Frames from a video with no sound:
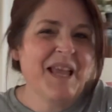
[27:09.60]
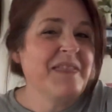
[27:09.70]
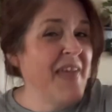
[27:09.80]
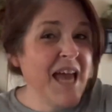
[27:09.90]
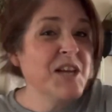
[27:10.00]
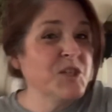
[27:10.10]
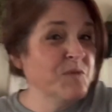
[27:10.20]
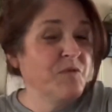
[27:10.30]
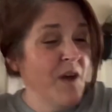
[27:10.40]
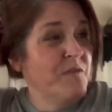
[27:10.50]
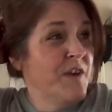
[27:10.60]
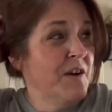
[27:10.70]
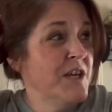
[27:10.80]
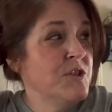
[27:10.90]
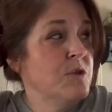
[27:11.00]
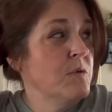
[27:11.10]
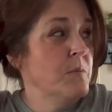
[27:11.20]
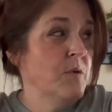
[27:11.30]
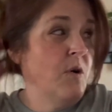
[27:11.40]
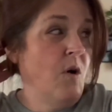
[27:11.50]
That is a very
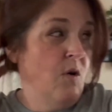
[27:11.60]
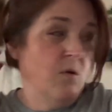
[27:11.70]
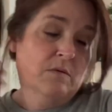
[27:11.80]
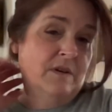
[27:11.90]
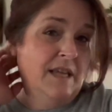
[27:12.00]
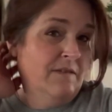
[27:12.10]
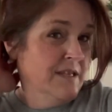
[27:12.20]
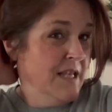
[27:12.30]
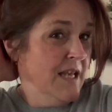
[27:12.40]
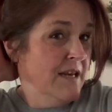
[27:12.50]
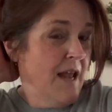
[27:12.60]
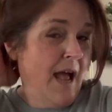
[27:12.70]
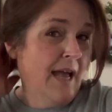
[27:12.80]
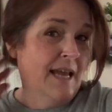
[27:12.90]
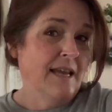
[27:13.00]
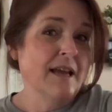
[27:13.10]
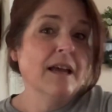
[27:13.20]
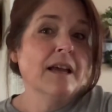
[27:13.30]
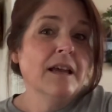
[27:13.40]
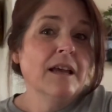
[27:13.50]
doable goal given that I
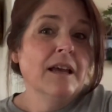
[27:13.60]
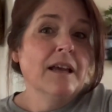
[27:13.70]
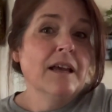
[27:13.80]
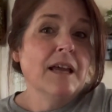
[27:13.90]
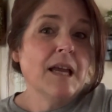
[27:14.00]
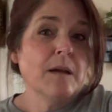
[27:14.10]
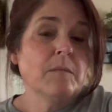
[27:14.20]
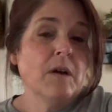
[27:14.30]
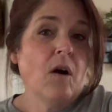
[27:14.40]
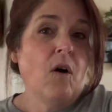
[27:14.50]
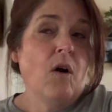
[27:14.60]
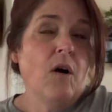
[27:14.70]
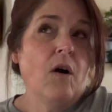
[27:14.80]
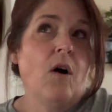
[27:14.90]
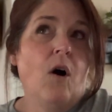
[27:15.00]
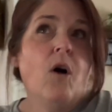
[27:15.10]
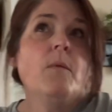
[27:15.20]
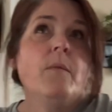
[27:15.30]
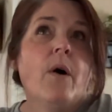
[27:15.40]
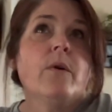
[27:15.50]
am
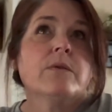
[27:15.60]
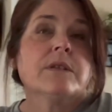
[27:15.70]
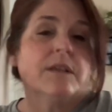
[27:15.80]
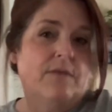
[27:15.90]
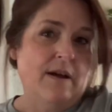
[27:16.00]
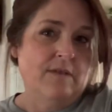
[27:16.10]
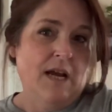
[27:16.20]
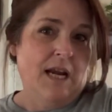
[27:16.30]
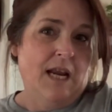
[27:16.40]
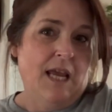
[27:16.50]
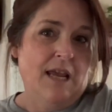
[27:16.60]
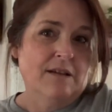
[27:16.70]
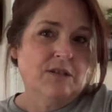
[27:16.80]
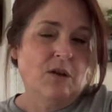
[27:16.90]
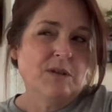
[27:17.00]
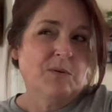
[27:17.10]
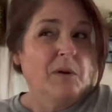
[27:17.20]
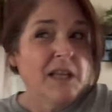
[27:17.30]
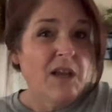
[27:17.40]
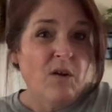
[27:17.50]
almost to 590. So it's
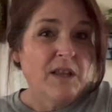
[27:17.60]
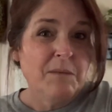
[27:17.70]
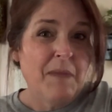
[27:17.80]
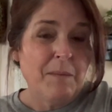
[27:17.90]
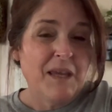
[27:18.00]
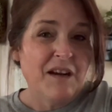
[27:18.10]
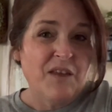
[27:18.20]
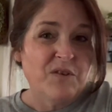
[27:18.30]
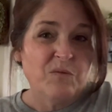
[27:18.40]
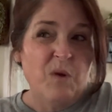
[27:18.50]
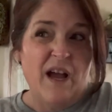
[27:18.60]
really only maybe another,